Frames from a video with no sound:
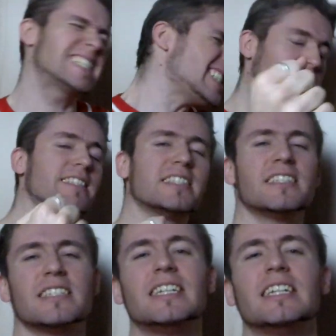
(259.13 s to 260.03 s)
Get
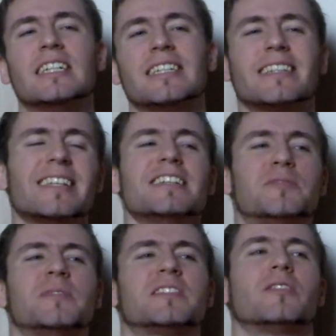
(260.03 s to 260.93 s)
in there. At
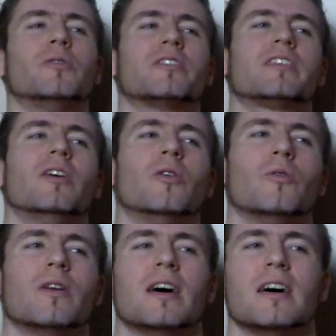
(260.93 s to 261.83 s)
least we scored a goal.